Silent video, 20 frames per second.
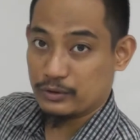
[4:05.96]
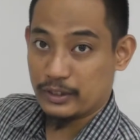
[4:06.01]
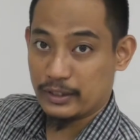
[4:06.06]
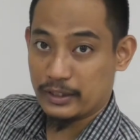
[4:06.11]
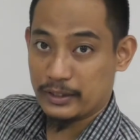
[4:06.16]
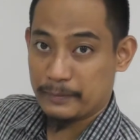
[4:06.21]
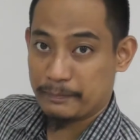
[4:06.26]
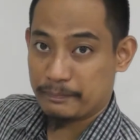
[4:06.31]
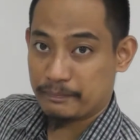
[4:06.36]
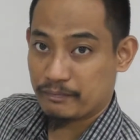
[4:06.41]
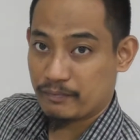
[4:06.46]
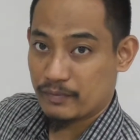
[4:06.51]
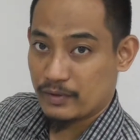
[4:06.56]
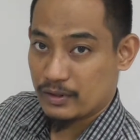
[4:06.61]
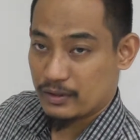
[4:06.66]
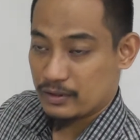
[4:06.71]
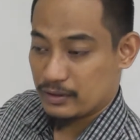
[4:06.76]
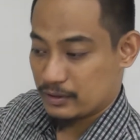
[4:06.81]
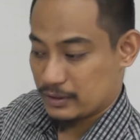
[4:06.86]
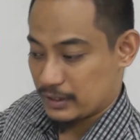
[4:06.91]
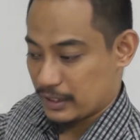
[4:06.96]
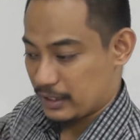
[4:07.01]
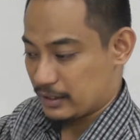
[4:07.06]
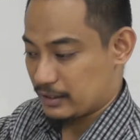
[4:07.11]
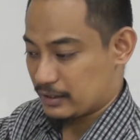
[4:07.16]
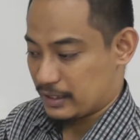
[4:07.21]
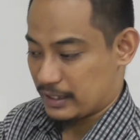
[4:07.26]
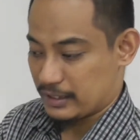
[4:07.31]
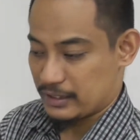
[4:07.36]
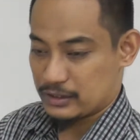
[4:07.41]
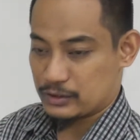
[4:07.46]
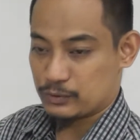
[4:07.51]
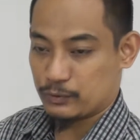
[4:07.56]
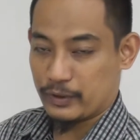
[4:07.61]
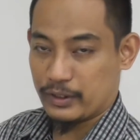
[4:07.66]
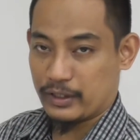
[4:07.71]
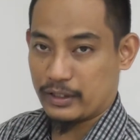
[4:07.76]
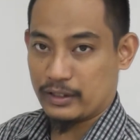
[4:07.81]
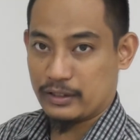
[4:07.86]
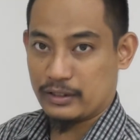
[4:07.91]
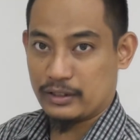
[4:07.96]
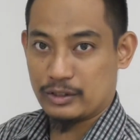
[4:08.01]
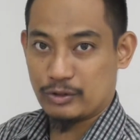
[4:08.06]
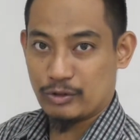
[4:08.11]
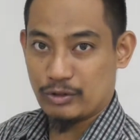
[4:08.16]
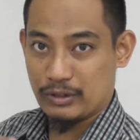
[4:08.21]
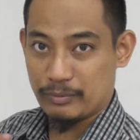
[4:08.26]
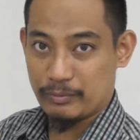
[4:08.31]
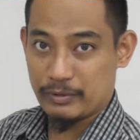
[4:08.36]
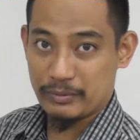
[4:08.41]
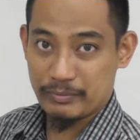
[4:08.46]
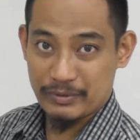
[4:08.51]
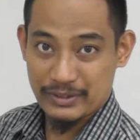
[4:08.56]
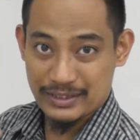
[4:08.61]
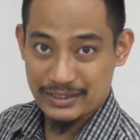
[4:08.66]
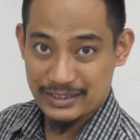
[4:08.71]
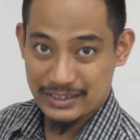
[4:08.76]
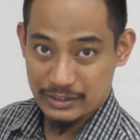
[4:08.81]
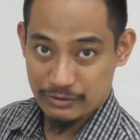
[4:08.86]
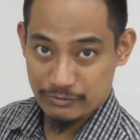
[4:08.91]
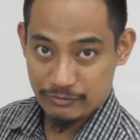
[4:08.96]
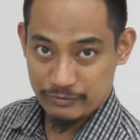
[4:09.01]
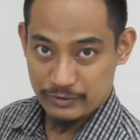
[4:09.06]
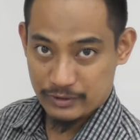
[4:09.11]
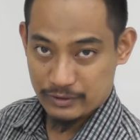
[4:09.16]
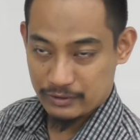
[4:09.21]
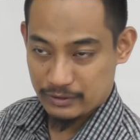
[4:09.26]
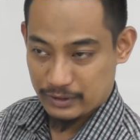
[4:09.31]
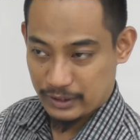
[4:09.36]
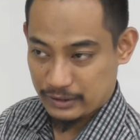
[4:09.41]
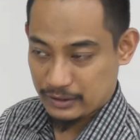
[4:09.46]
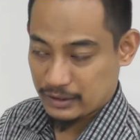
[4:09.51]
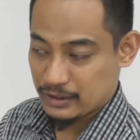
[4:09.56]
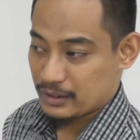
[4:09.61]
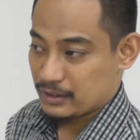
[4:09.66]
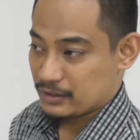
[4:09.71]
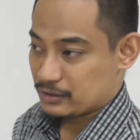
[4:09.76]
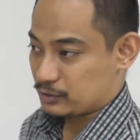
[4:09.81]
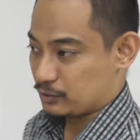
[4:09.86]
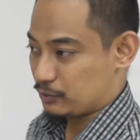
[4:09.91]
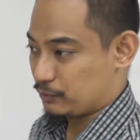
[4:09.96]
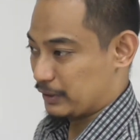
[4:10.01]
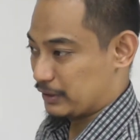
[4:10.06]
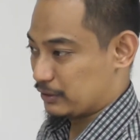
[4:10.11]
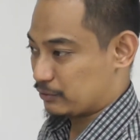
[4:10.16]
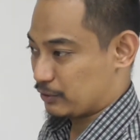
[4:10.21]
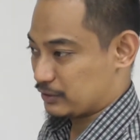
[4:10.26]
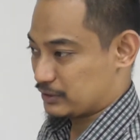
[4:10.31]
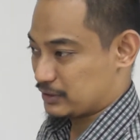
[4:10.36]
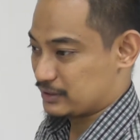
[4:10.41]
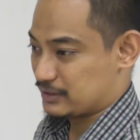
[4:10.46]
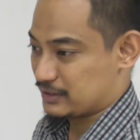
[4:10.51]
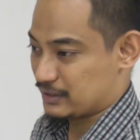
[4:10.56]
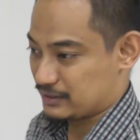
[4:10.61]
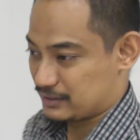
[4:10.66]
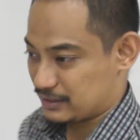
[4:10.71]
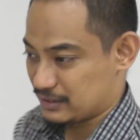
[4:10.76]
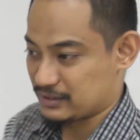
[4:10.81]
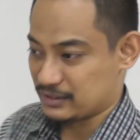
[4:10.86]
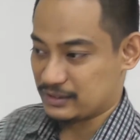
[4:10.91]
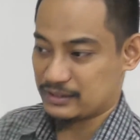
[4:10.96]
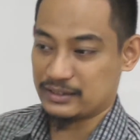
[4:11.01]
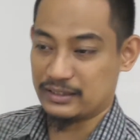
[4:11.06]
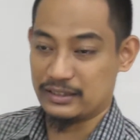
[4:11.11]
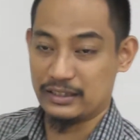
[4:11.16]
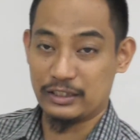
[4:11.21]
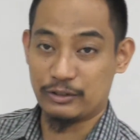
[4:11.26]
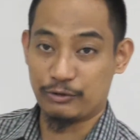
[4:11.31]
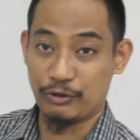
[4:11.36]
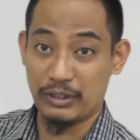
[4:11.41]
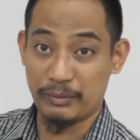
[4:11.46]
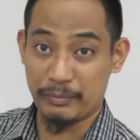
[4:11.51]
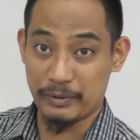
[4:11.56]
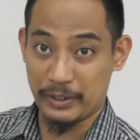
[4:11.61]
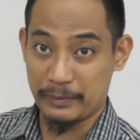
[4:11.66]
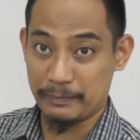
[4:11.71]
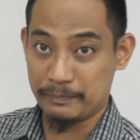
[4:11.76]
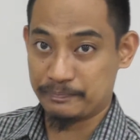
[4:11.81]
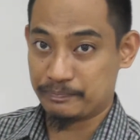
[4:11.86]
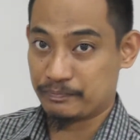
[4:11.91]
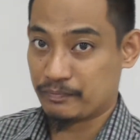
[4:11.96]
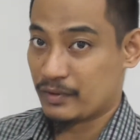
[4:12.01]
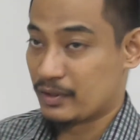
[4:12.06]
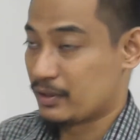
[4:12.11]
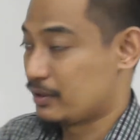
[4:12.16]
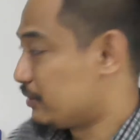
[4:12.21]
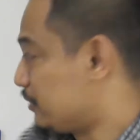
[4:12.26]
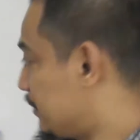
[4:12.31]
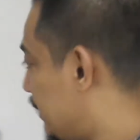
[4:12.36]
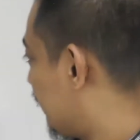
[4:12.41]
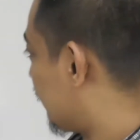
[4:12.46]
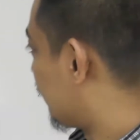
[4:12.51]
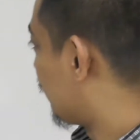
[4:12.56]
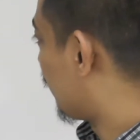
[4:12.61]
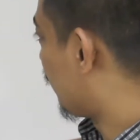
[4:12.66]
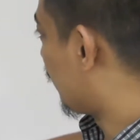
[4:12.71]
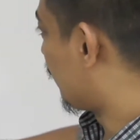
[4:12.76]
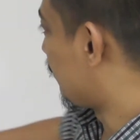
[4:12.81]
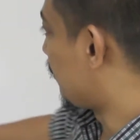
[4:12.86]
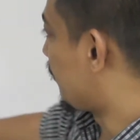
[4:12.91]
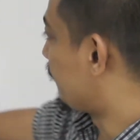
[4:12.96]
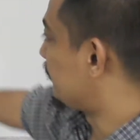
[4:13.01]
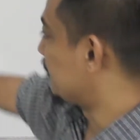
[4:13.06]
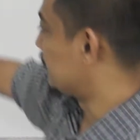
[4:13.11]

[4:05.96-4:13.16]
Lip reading: there, then that is where equilibrium is achieved, right? So when the question says this is in equilibrium, then all of